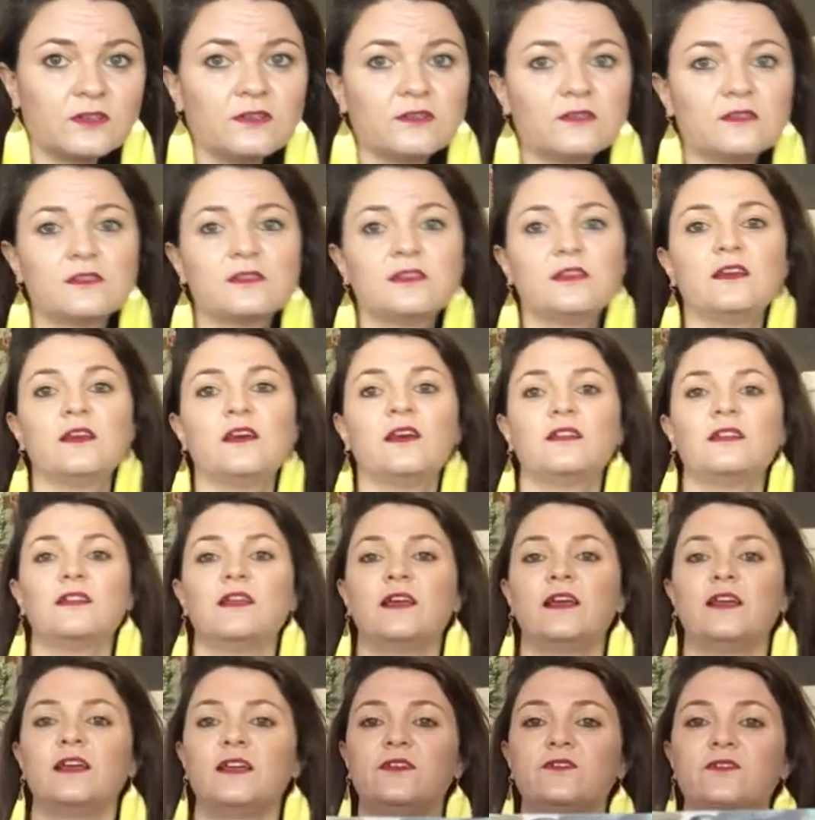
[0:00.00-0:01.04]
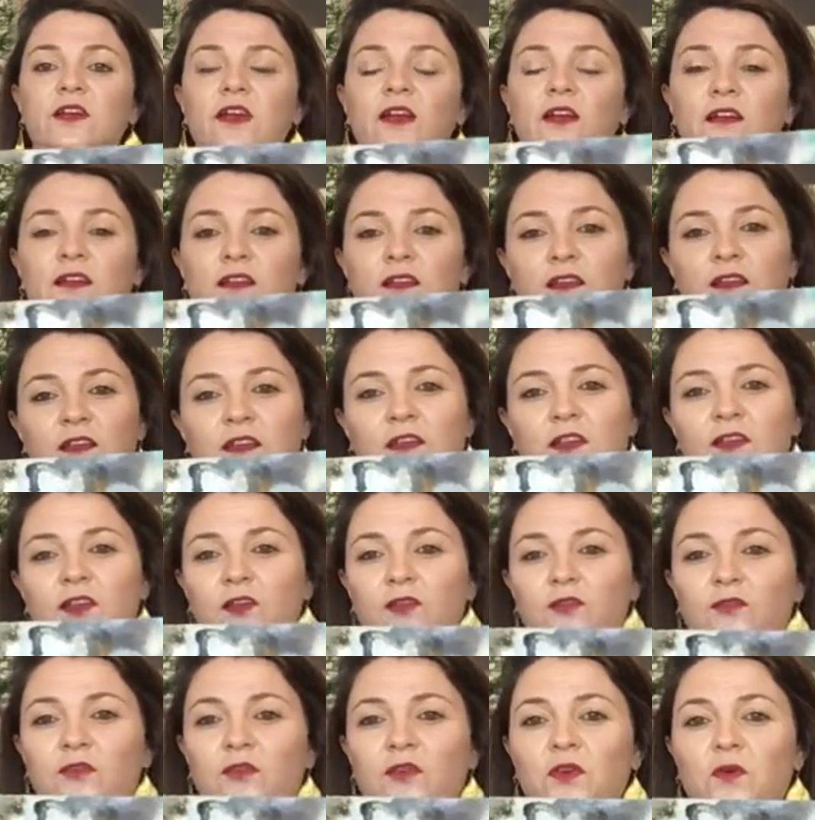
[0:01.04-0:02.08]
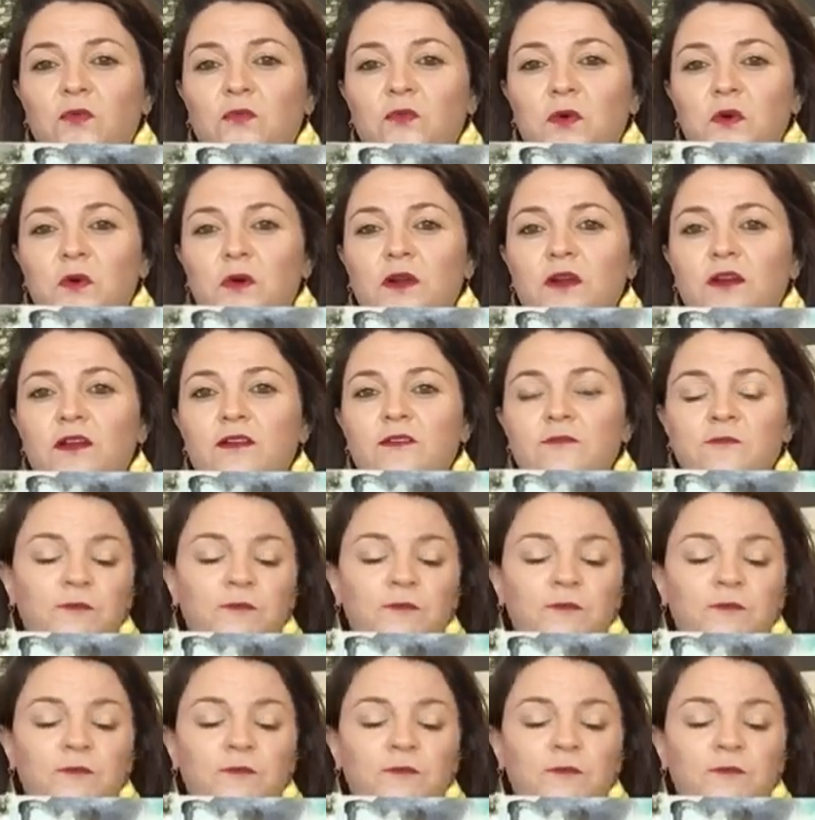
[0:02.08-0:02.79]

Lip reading: You'll see online I've got a few more.